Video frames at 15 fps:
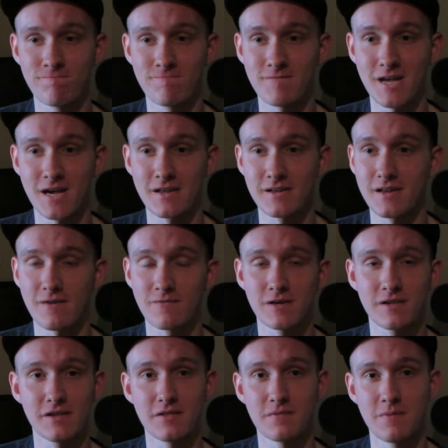Not, not
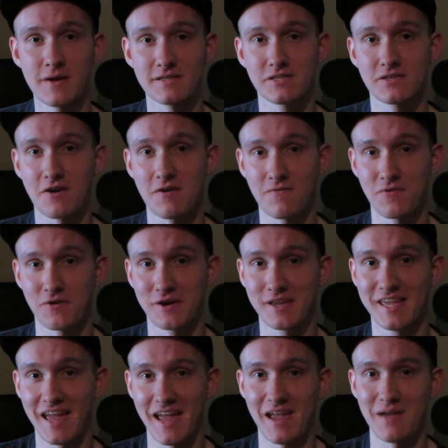really the best start for a
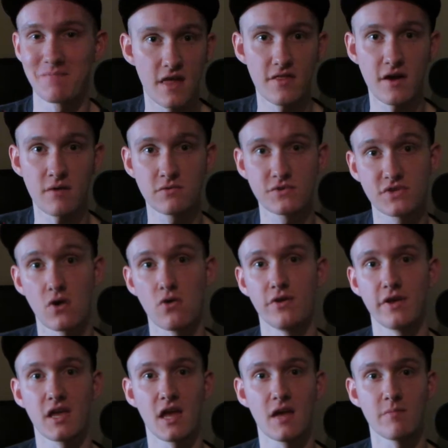game. And that was the
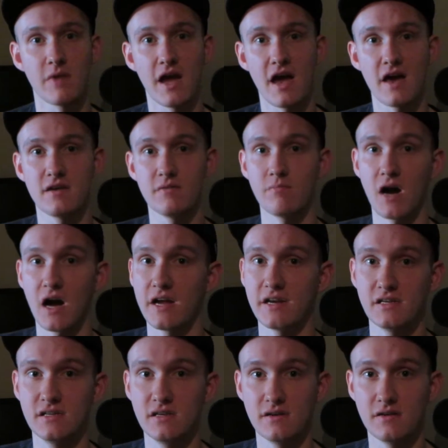only game I had in
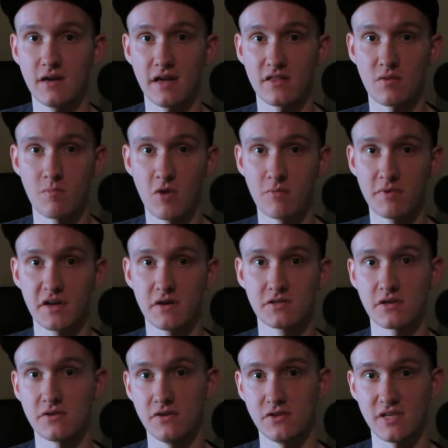mind at the moment
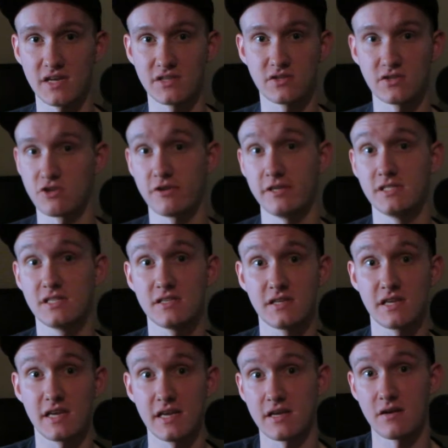until Assassin's Creed
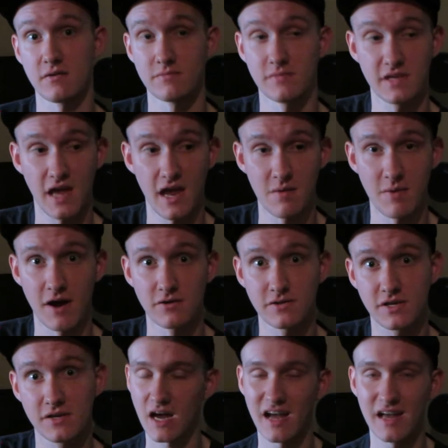Syndicate com came
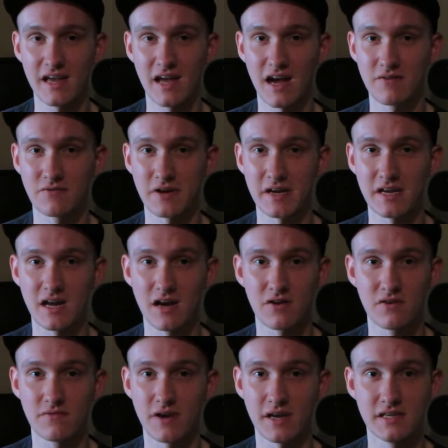out. I, I ran
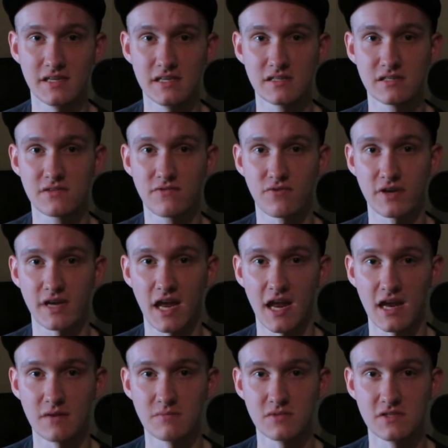out of ideas for
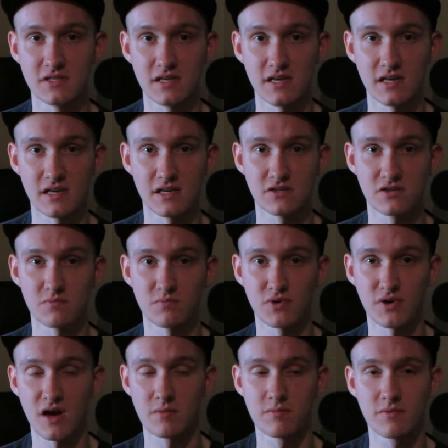games, and I should
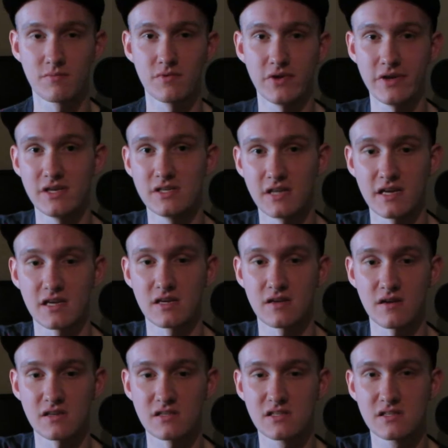probably take
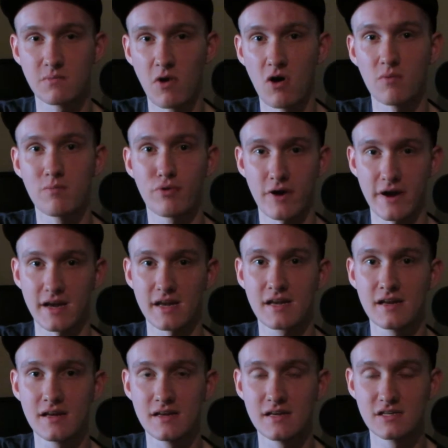a small break
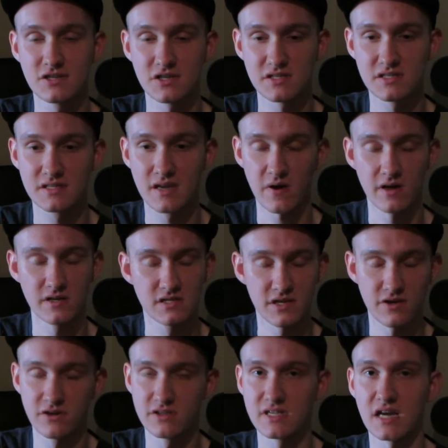just
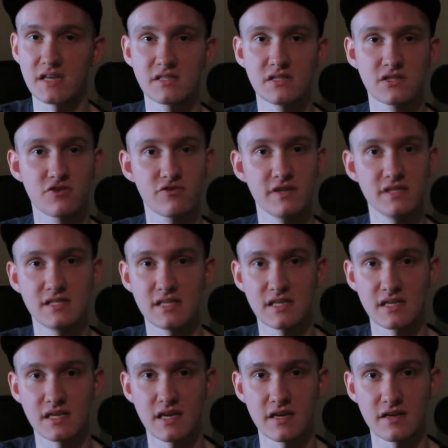until Assassin's Creed
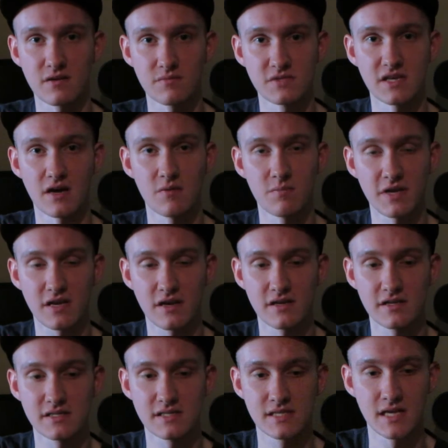Syndicate comes out,
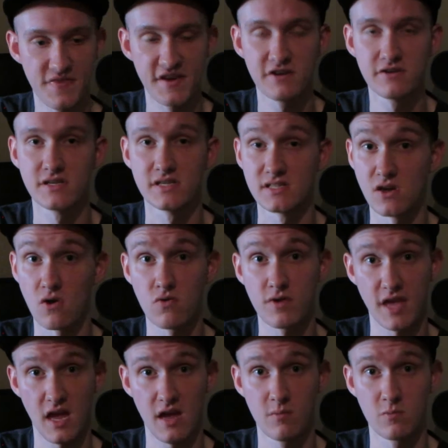because there is no
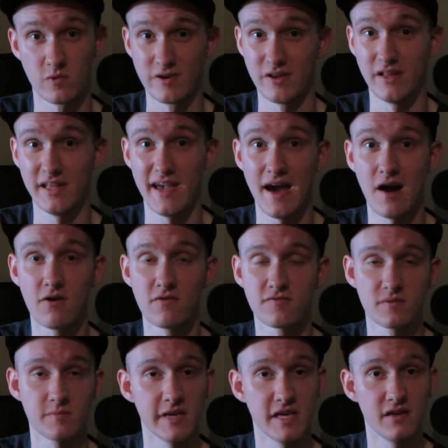game really out
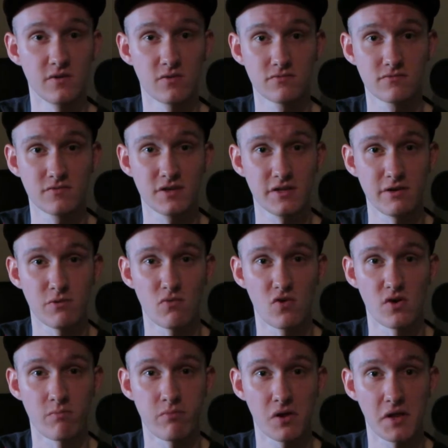for me to really
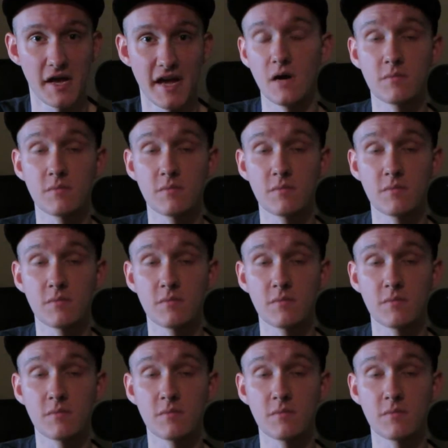want to play.